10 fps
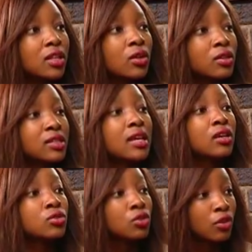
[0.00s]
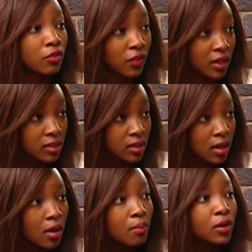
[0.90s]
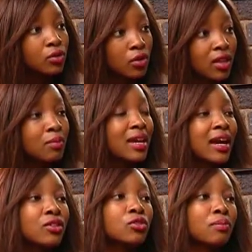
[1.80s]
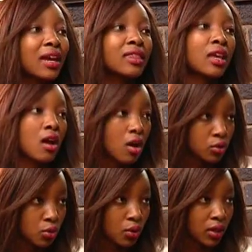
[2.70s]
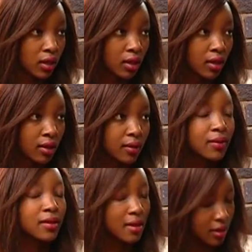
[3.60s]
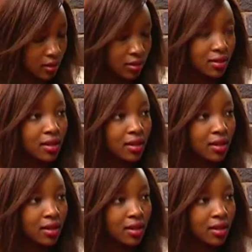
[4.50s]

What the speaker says: they're not saying it to your face, but know that behind your back they are talking. Yes.